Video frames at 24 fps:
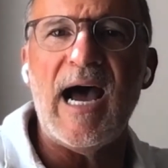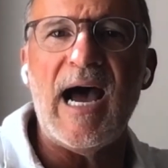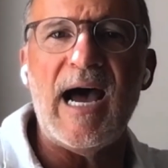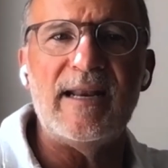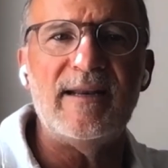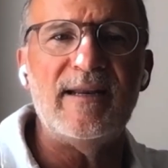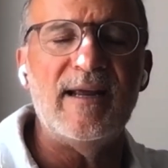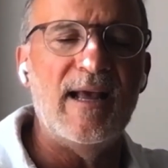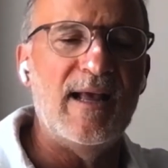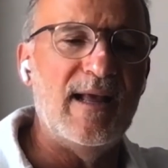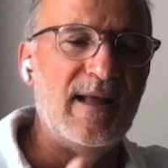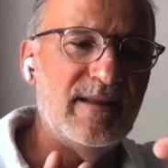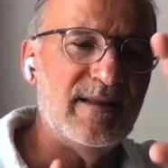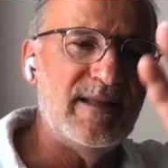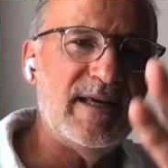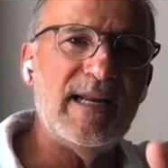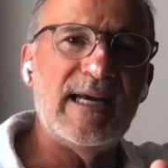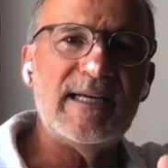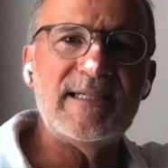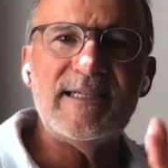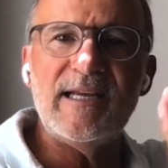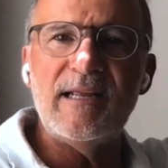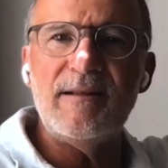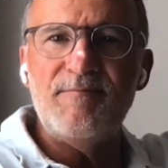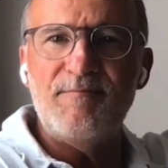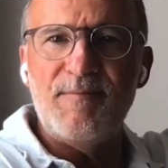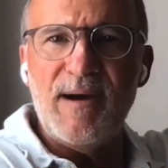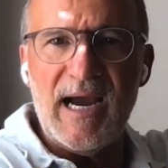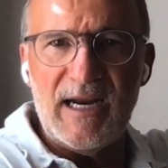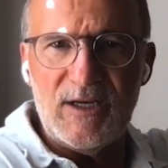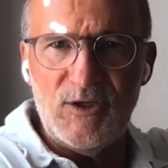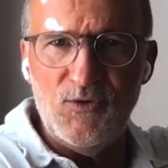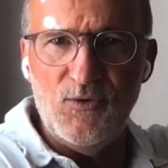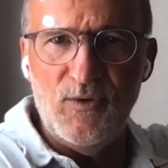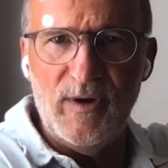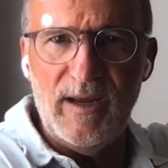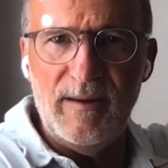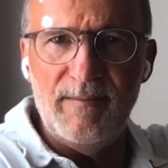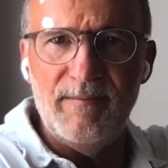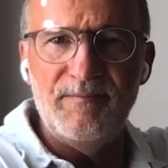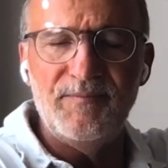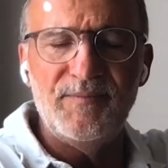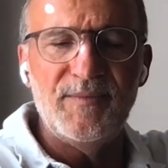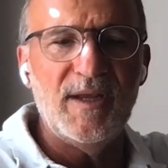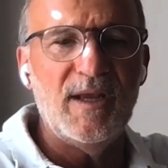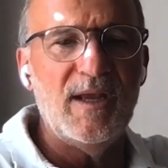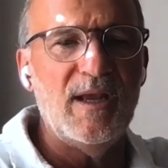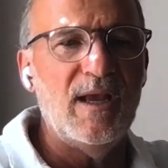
add. Then I send back to him.